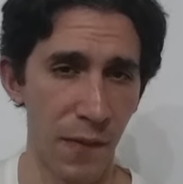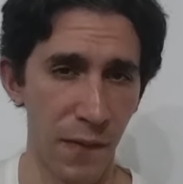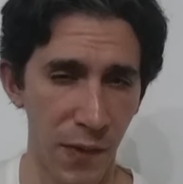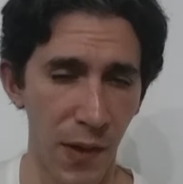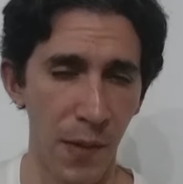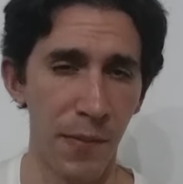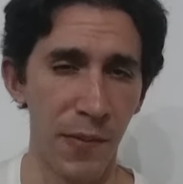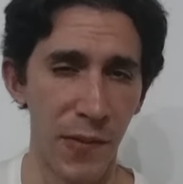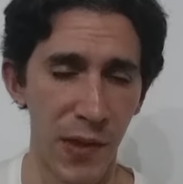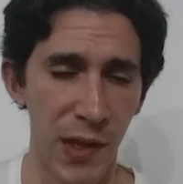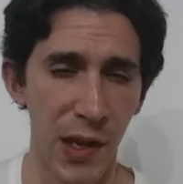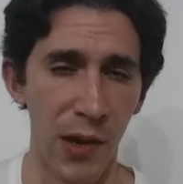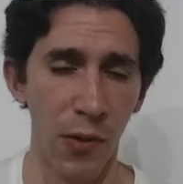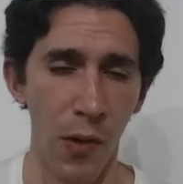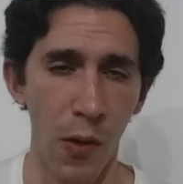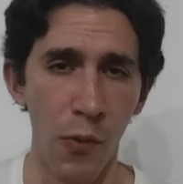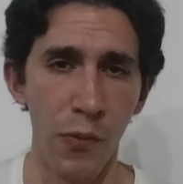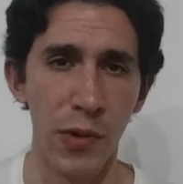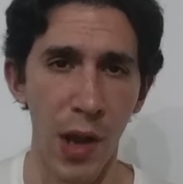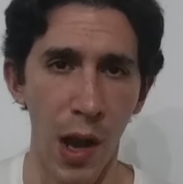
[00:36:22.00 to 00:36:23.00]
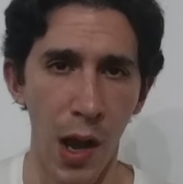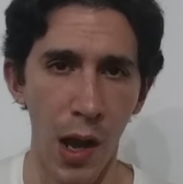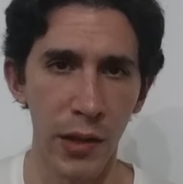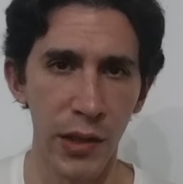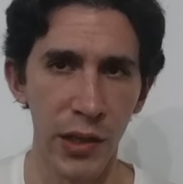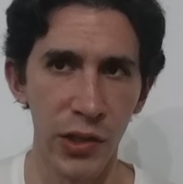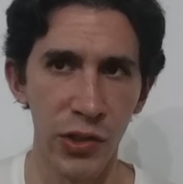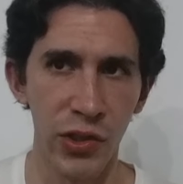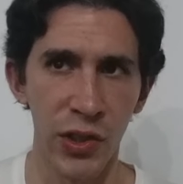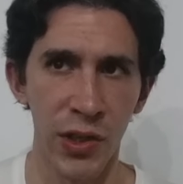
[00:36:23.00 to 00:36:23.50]
from their own
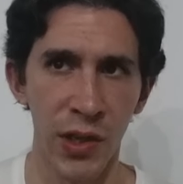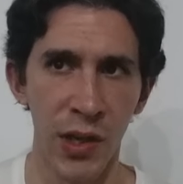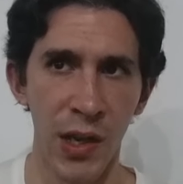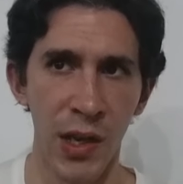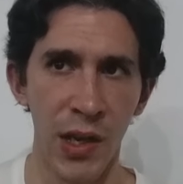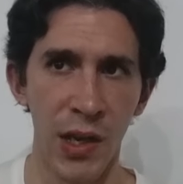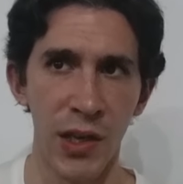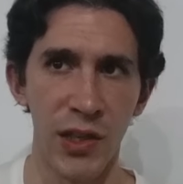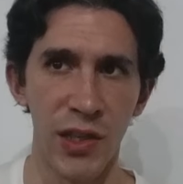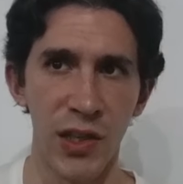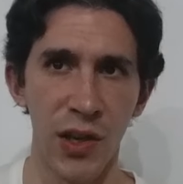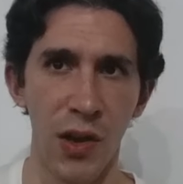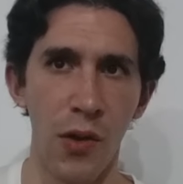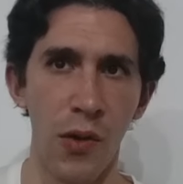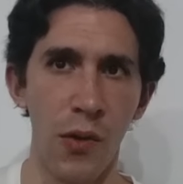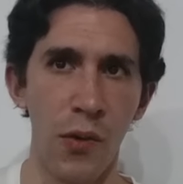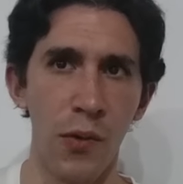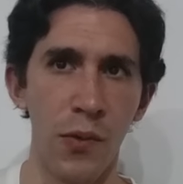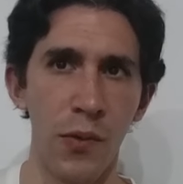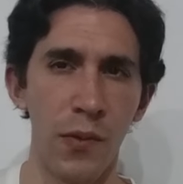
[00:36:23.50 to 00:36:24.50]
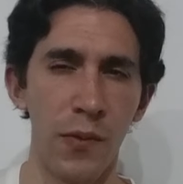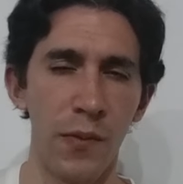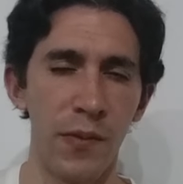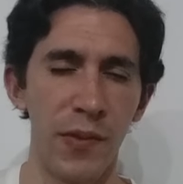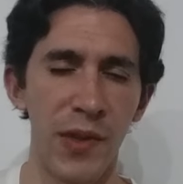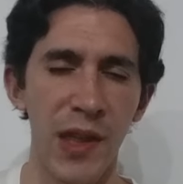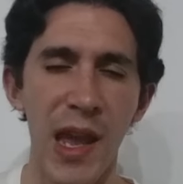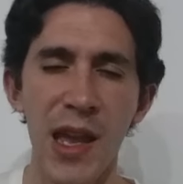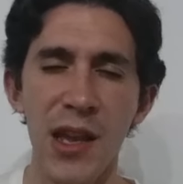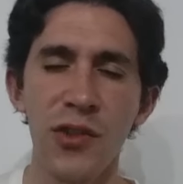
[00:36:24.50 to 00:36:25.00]
knowledge, so
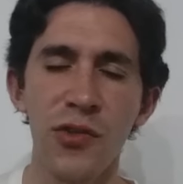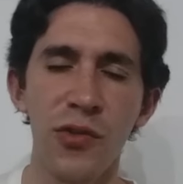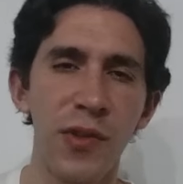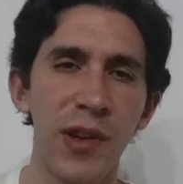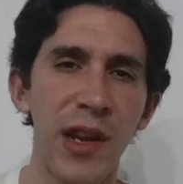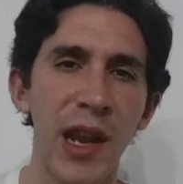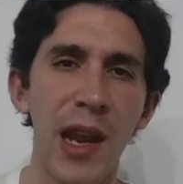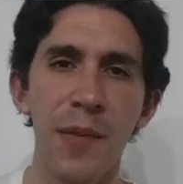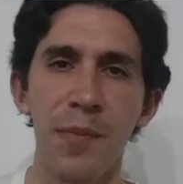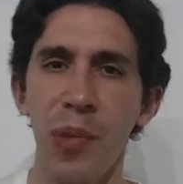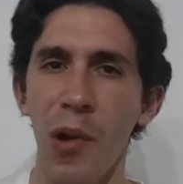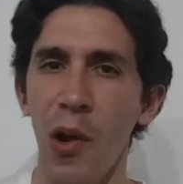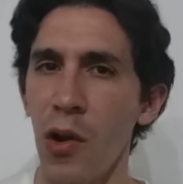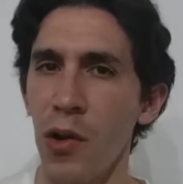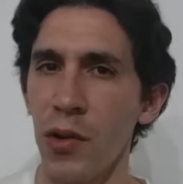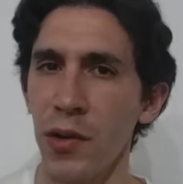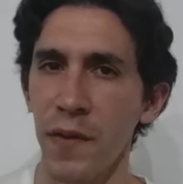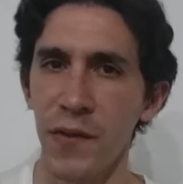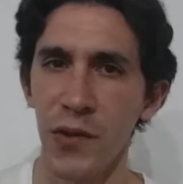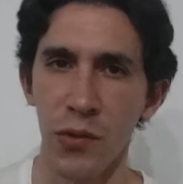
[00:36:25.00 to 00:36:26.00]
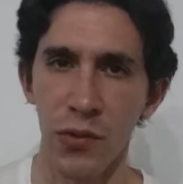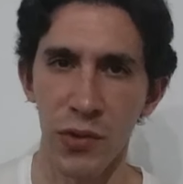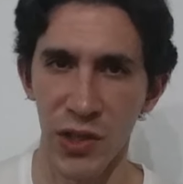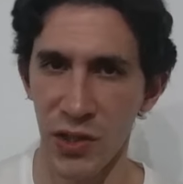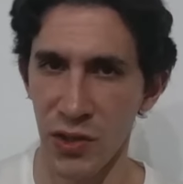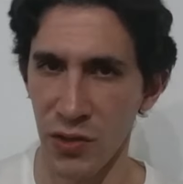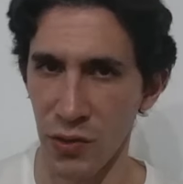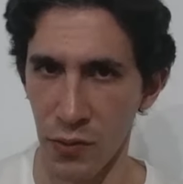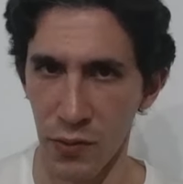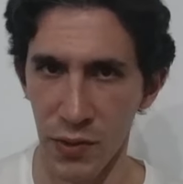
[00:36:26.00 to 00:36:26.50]
they create part of your
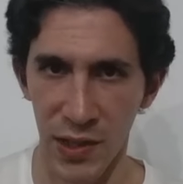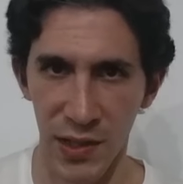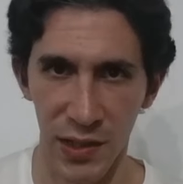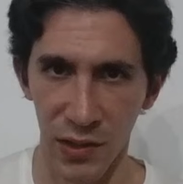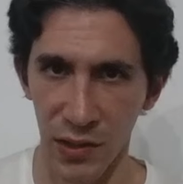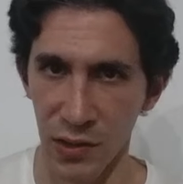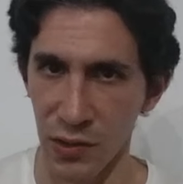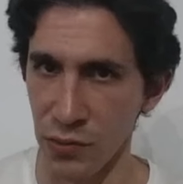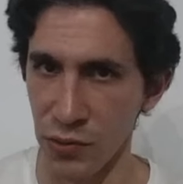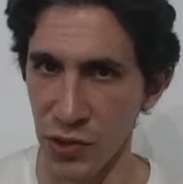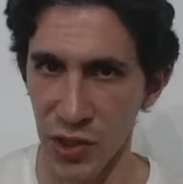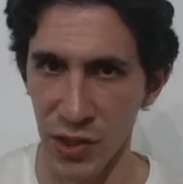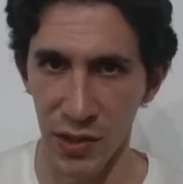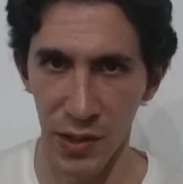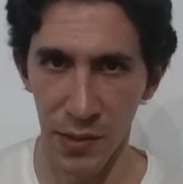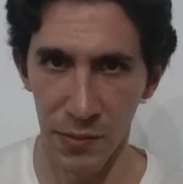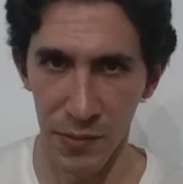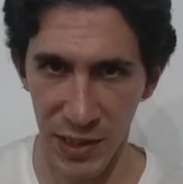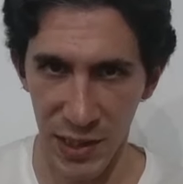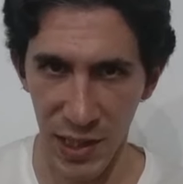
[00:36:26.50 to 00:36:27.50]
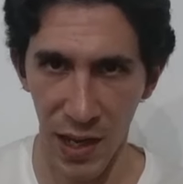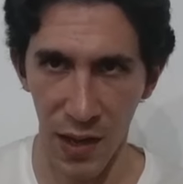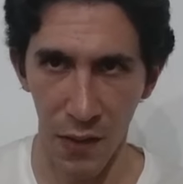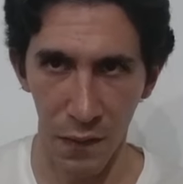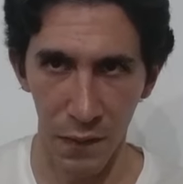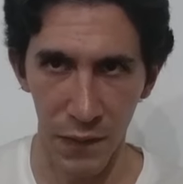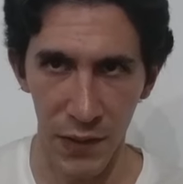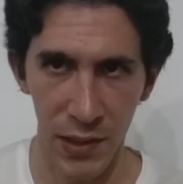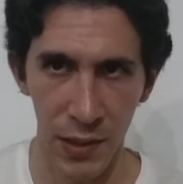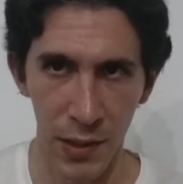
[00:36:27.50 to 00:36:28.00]
story's illusion
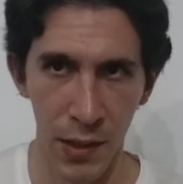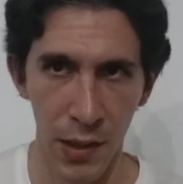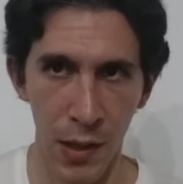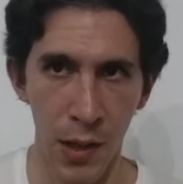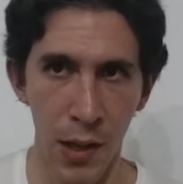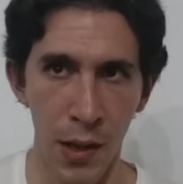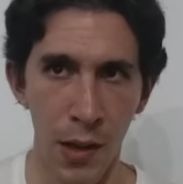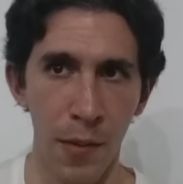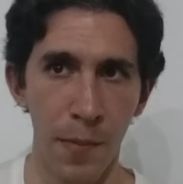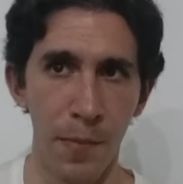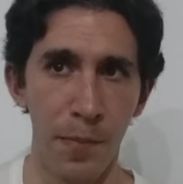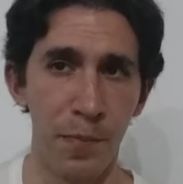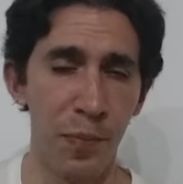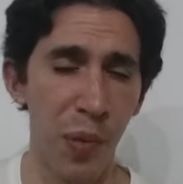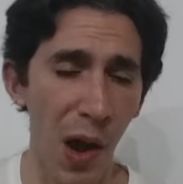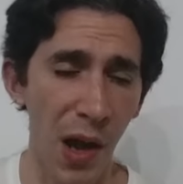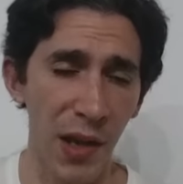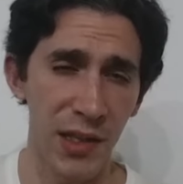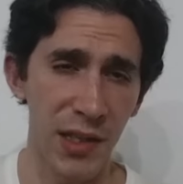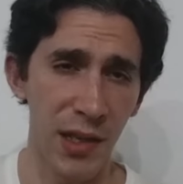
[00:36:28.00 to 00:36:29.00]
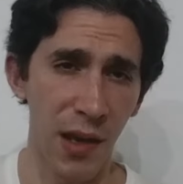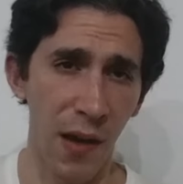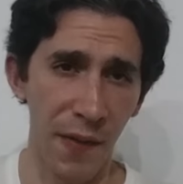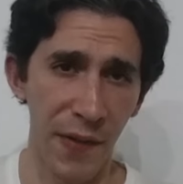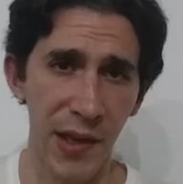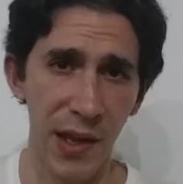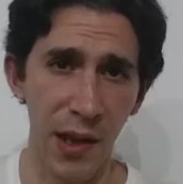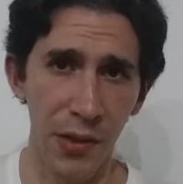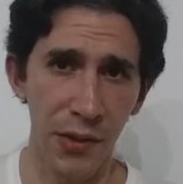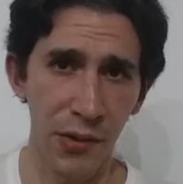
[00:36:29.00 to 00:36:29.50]
themselves. But
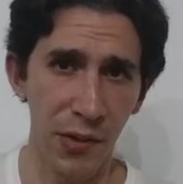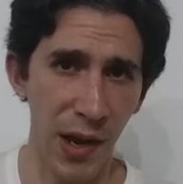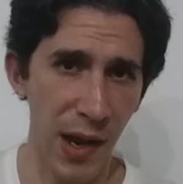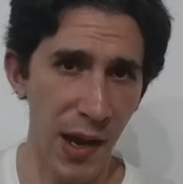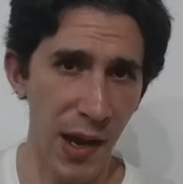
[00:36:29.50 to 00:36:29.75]
on the other